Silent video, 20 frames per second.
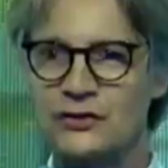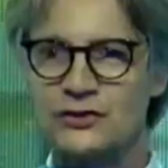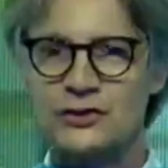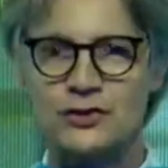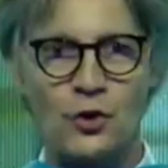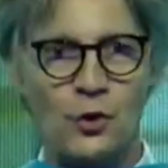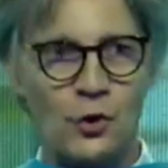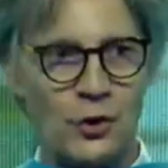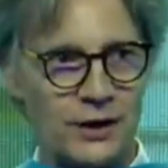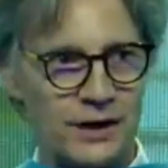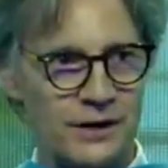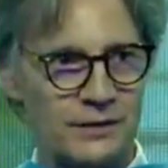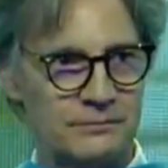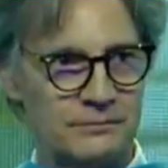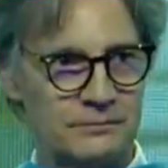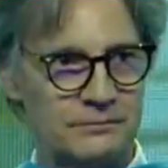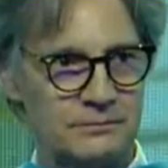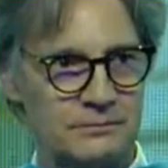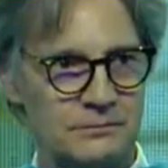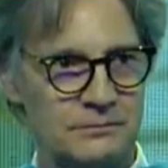a joy
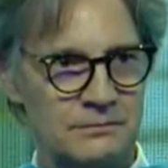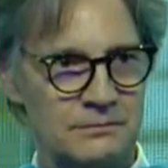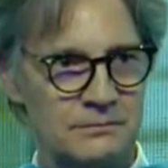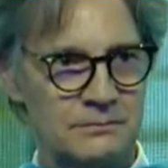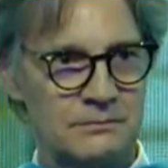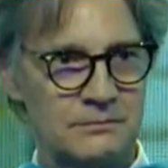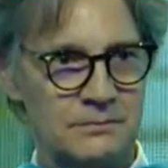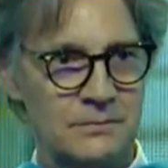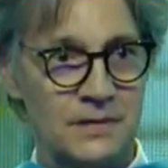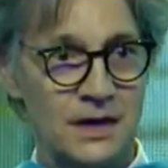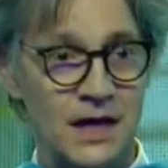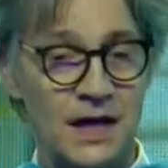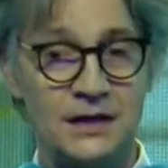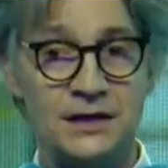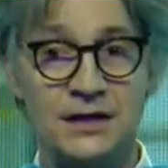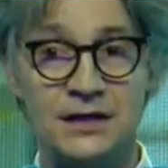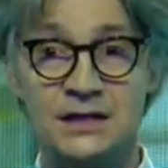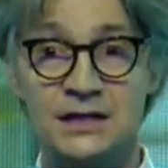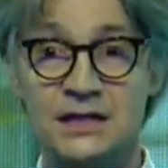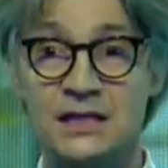
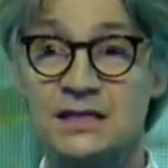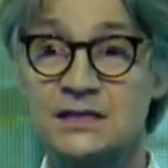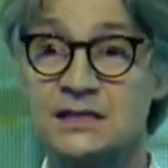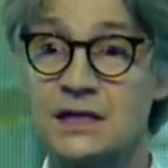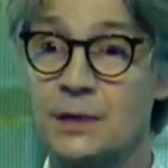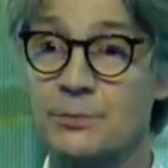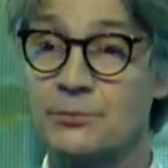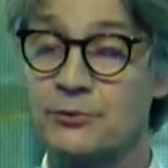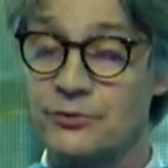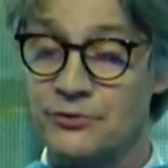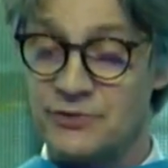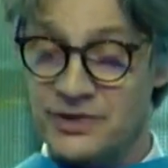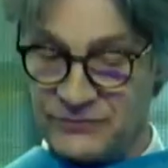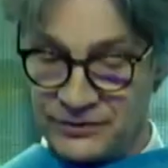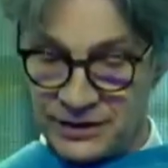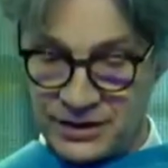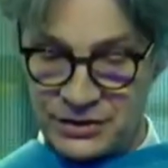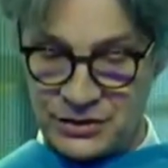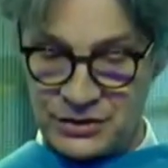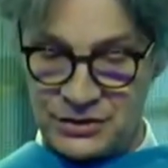and it is a
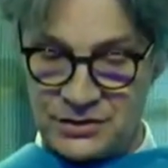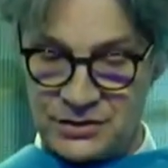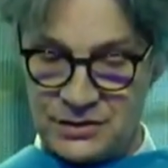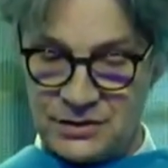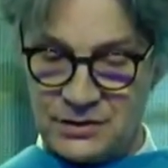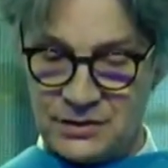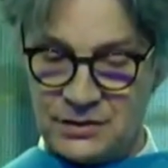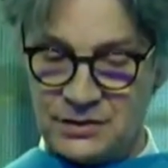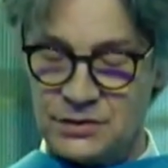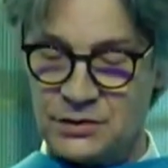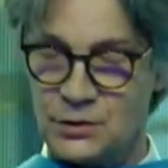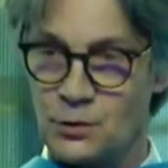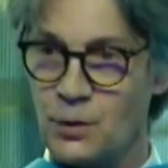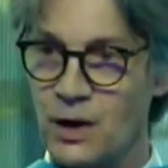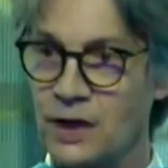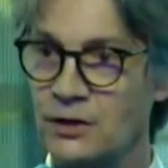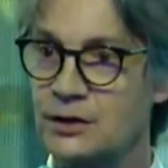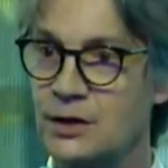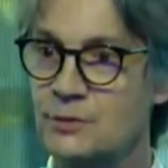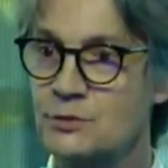privilege to
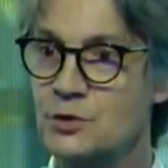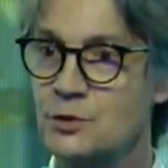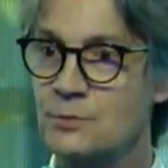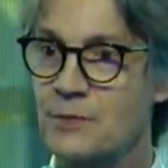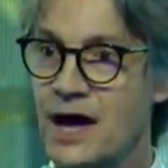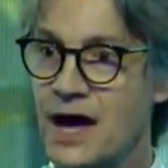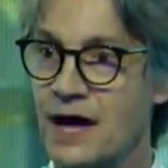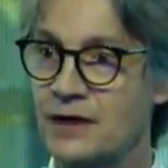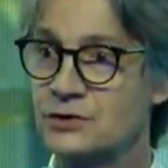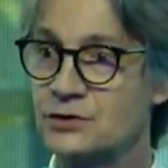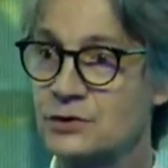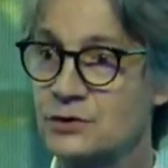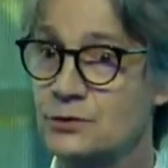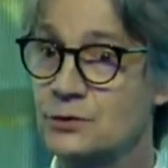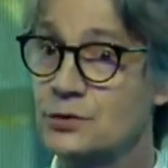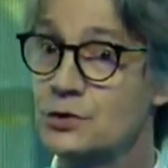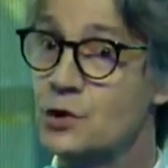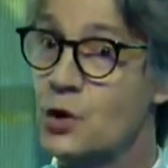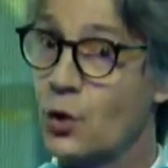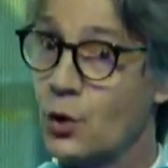welcome you back
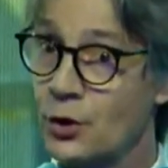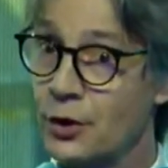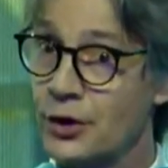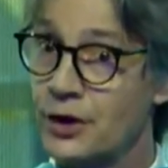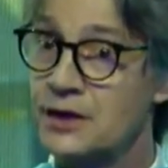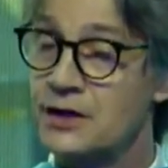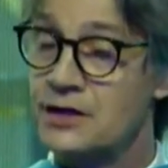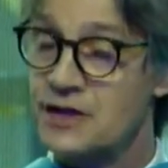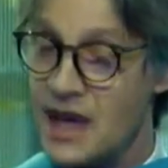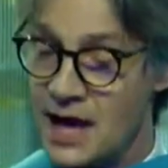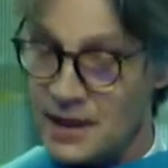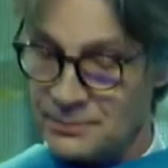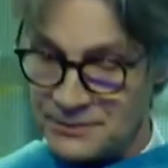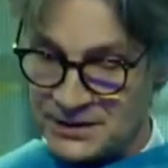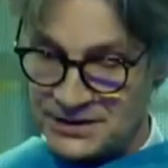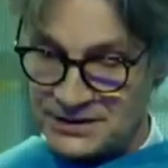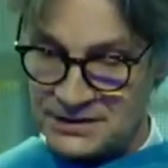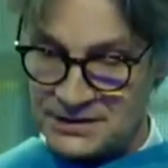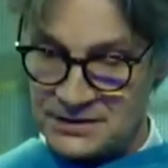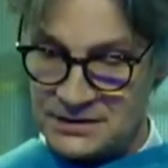to your
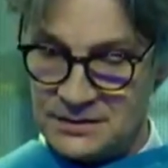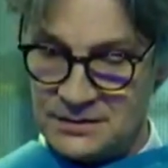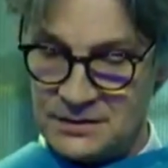campus